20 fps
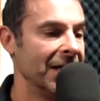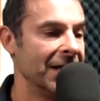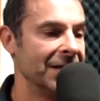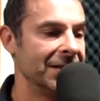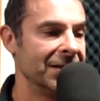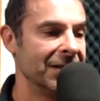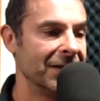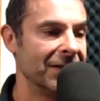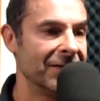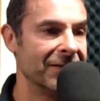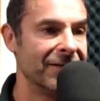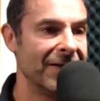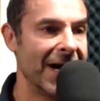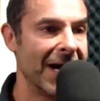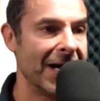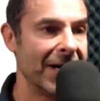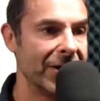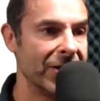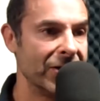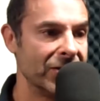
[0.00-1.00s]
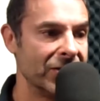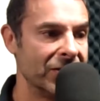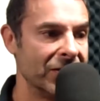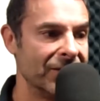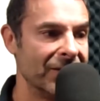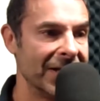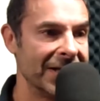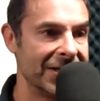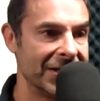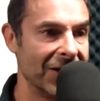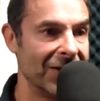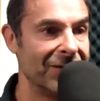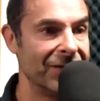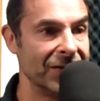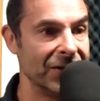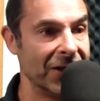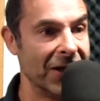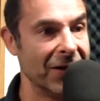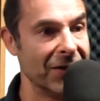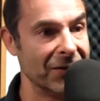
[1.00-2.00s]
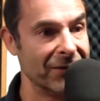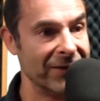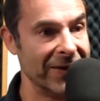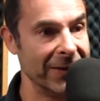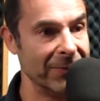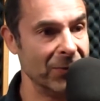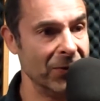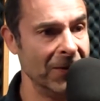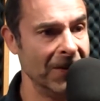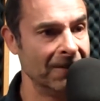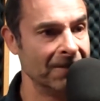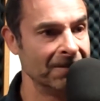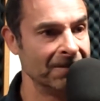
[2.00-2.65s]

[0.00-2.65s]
Is it of value to myself and to other people?